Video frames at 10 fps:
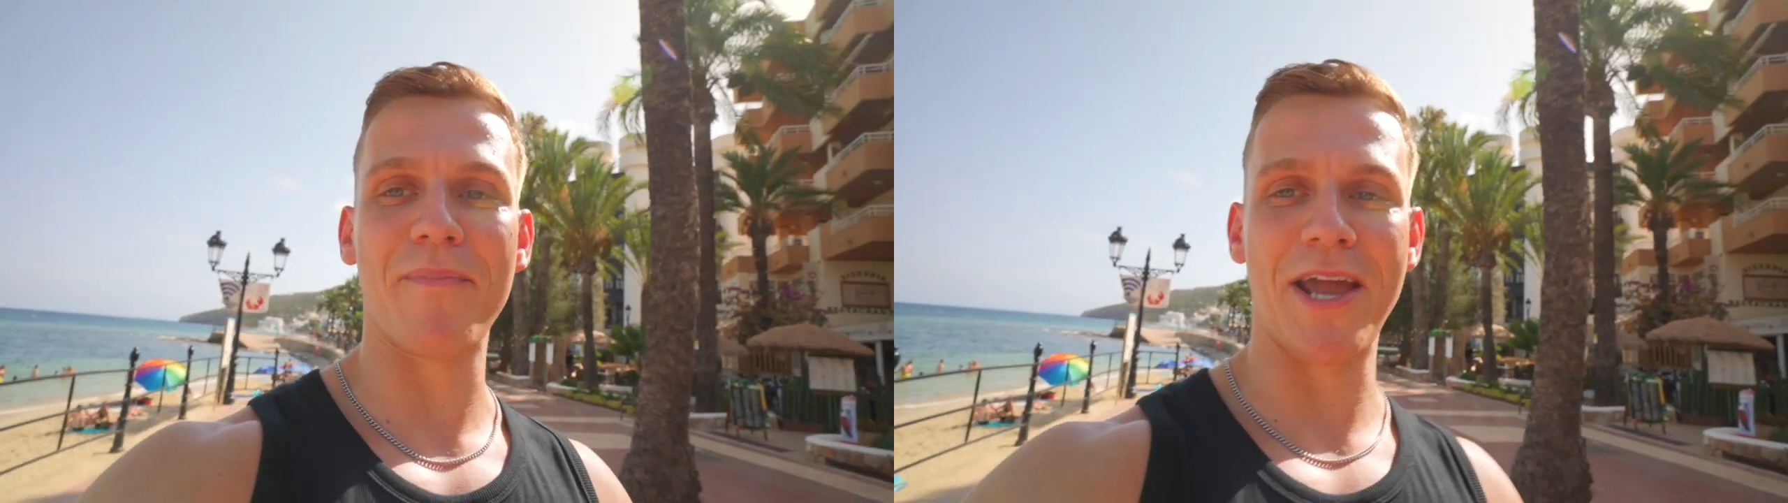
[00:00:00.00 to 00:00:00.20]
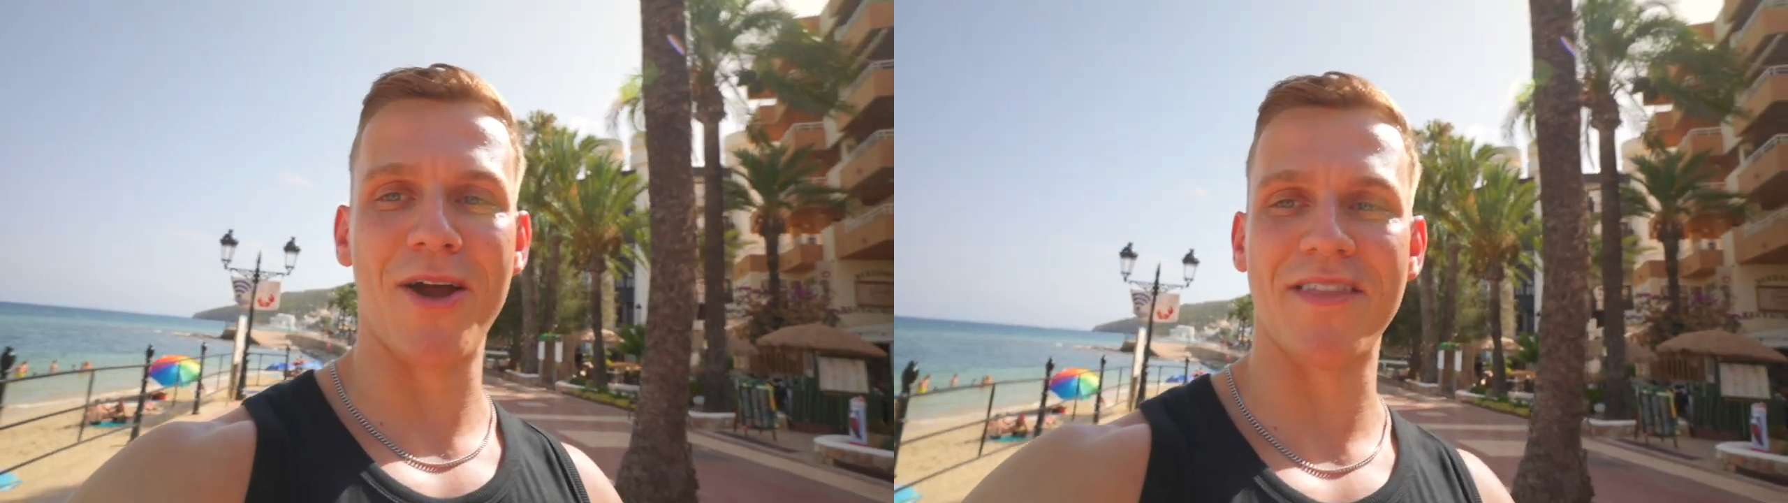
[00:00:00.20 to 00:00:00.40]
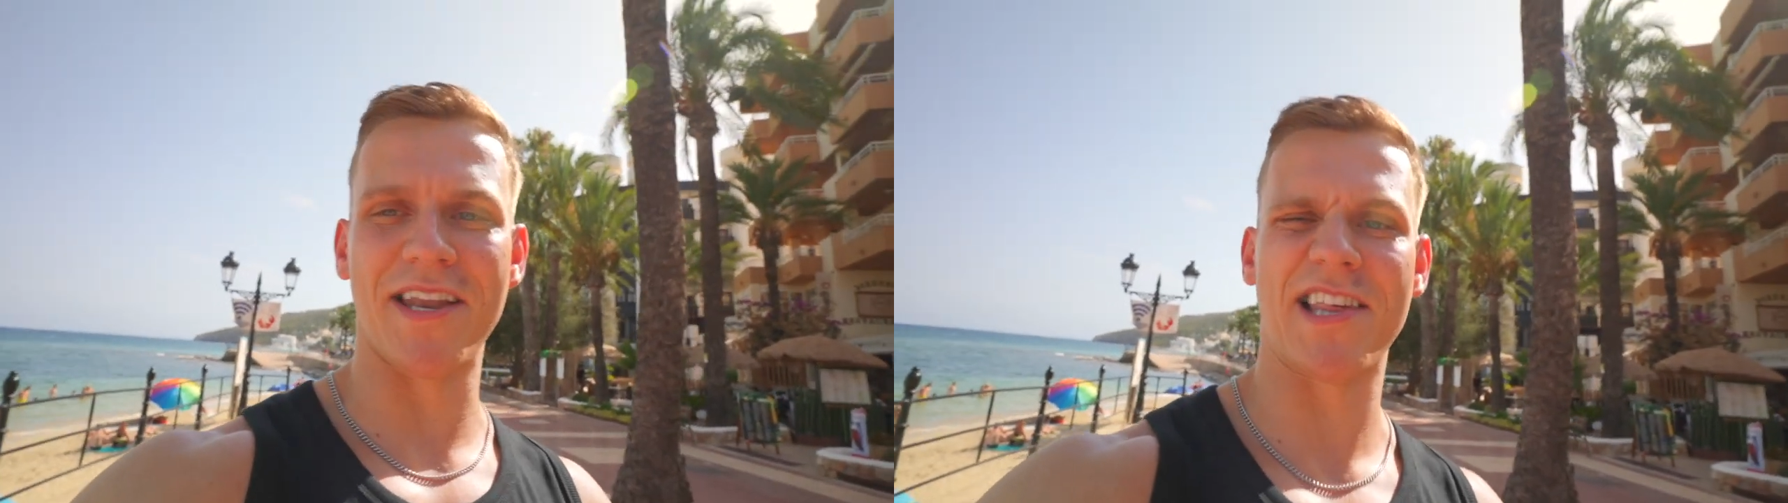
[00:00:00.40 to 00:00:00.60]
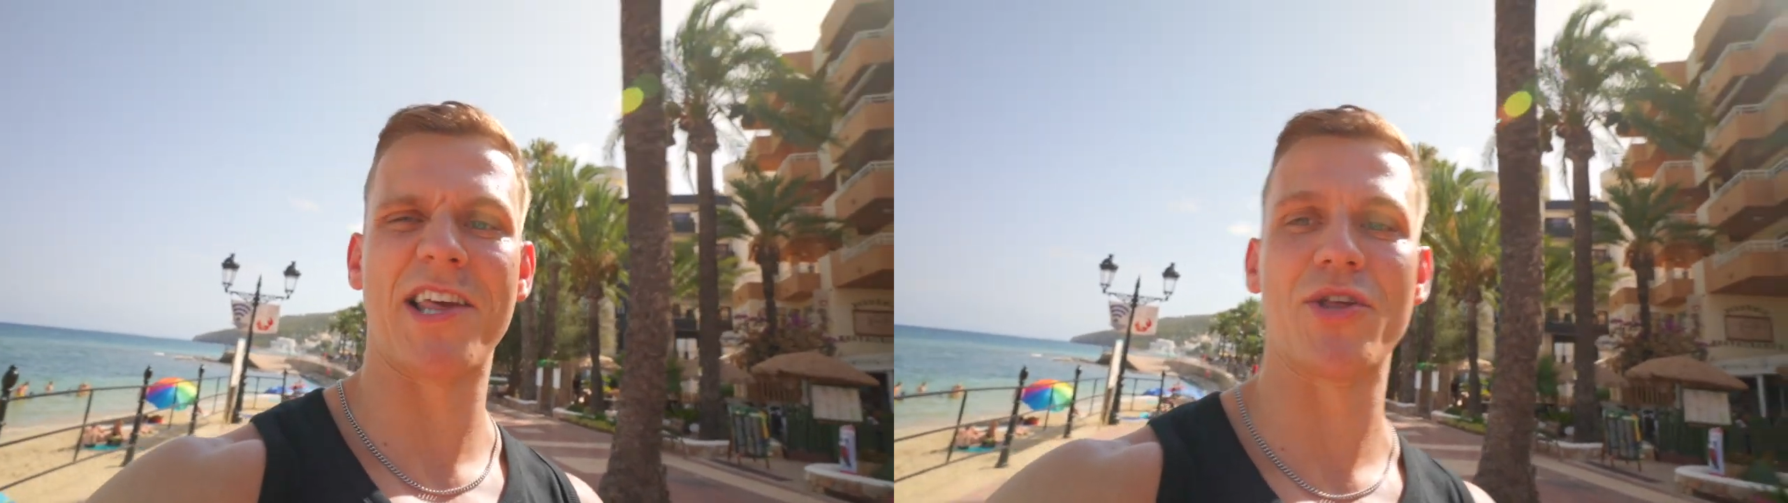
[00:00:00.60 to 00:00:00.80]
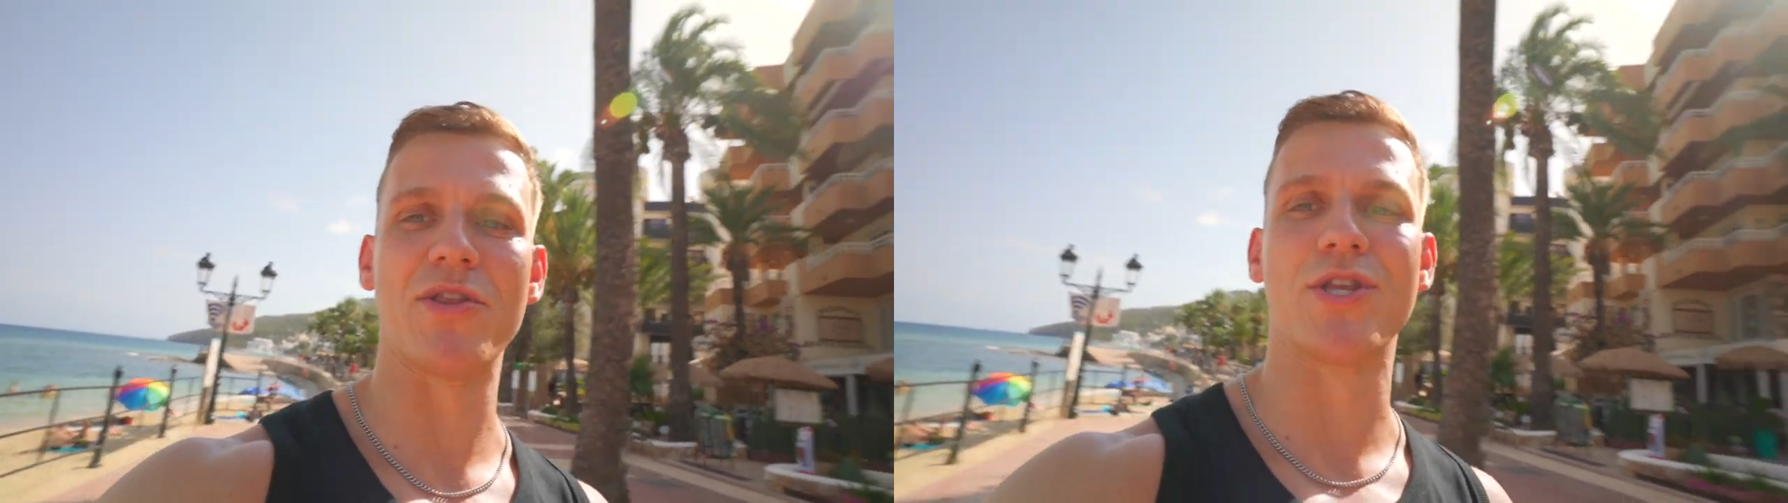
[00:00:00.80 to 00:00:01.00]
here and the
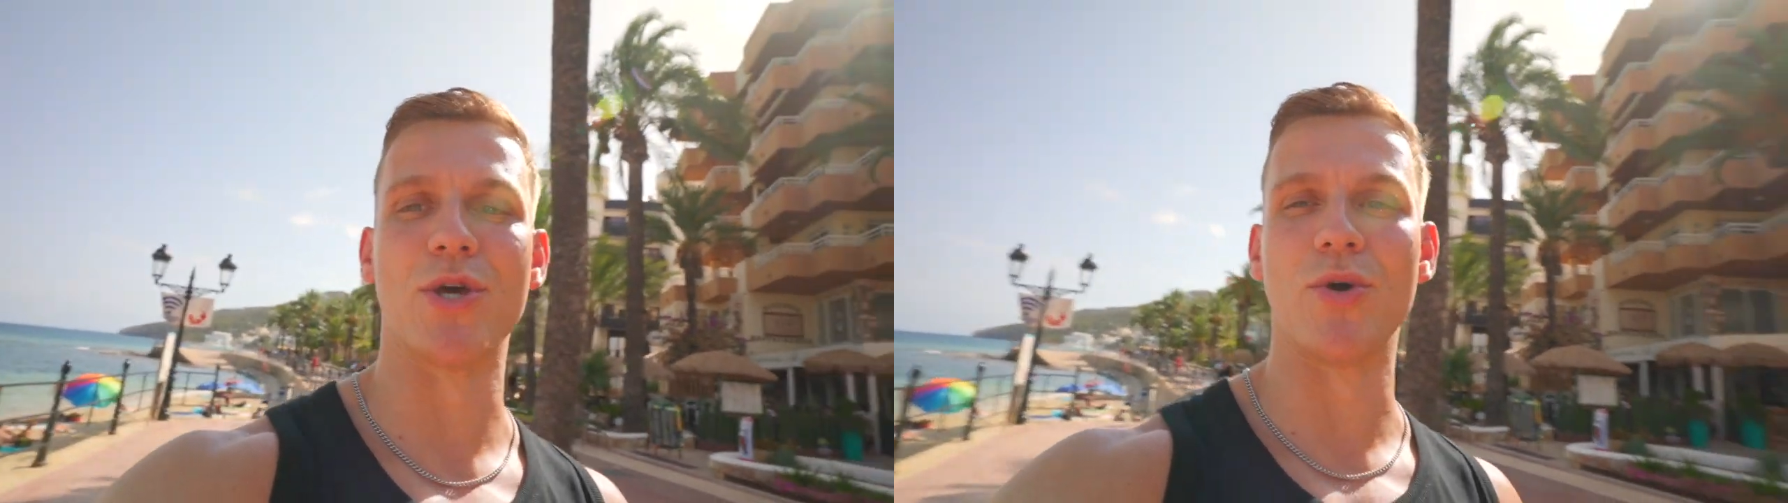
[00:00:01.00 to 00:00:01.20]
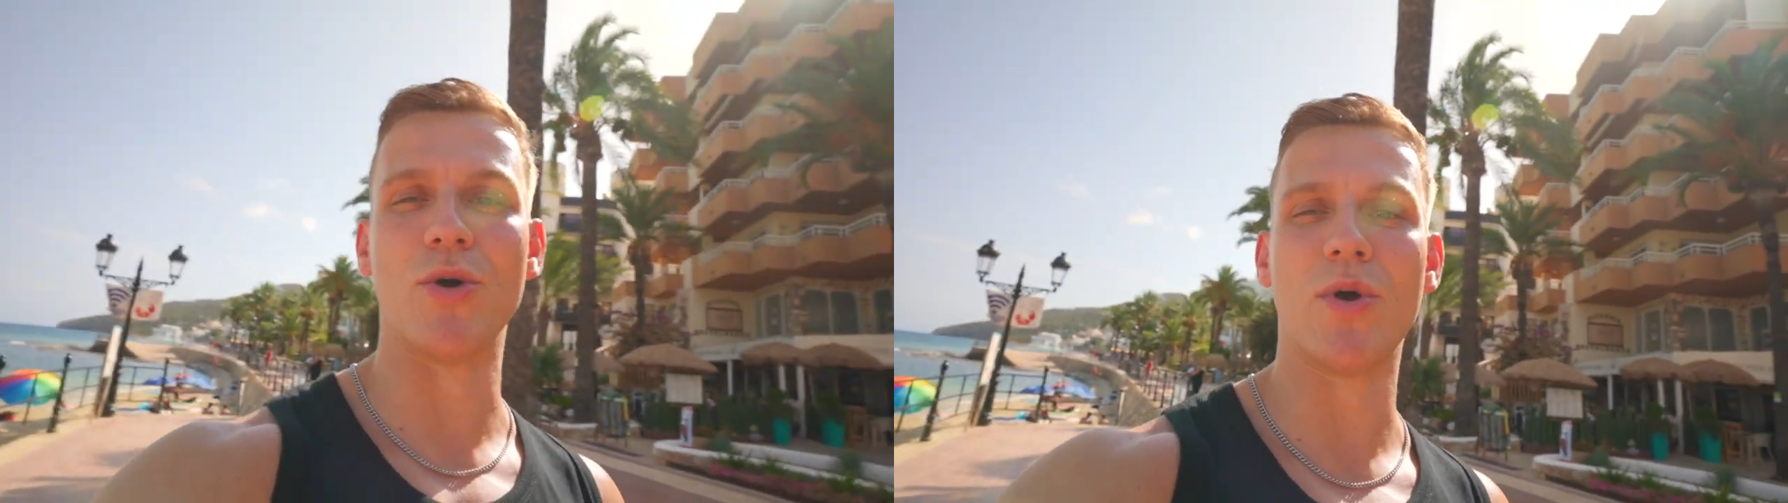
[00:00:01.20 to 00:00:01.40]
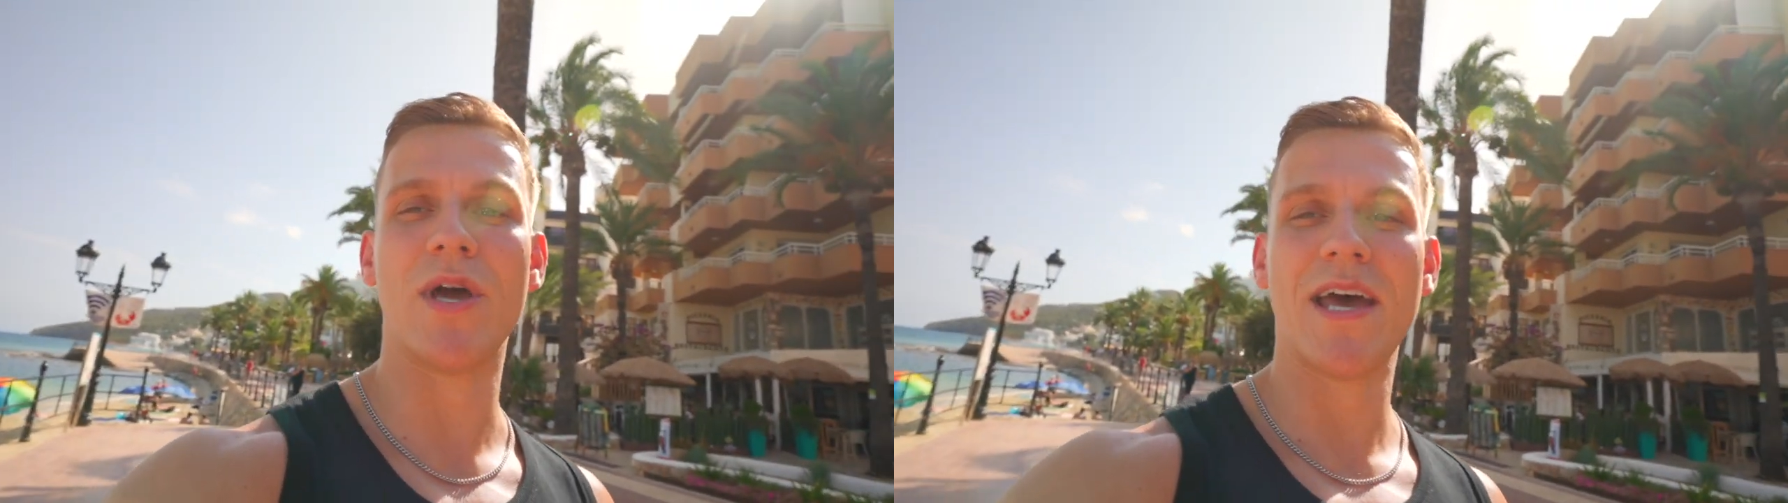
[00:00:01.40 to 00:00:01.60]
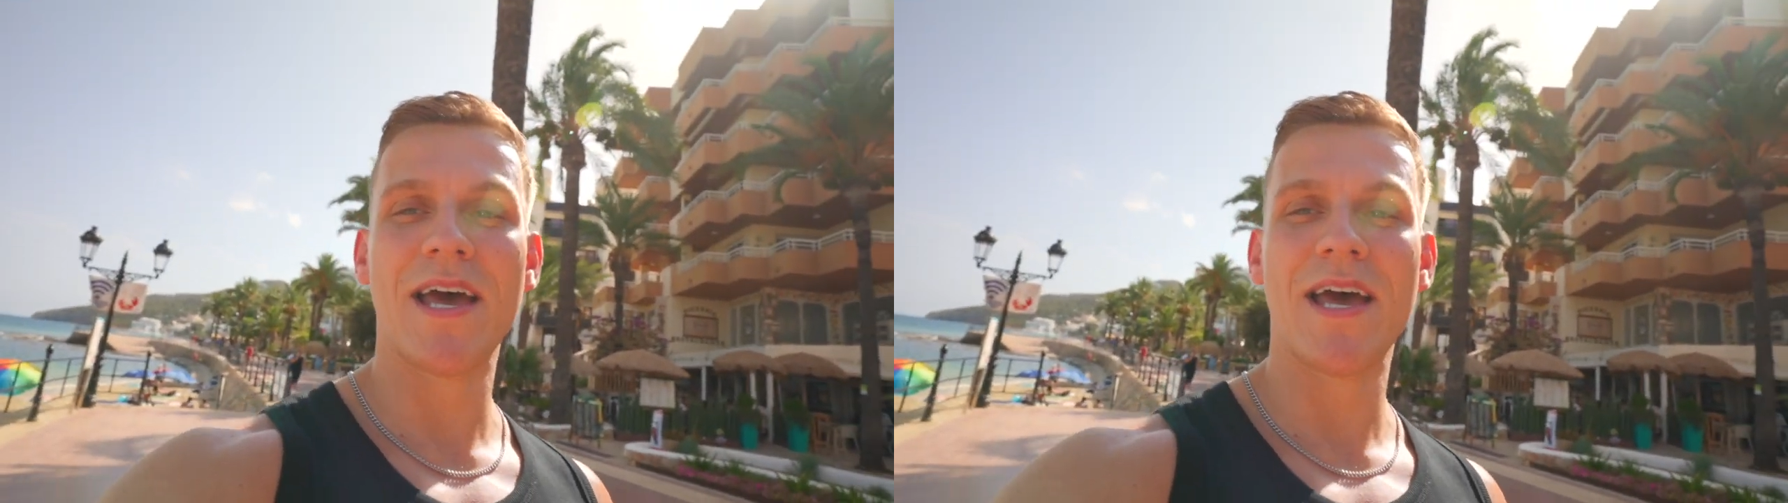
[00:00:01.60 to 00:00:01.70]
decision to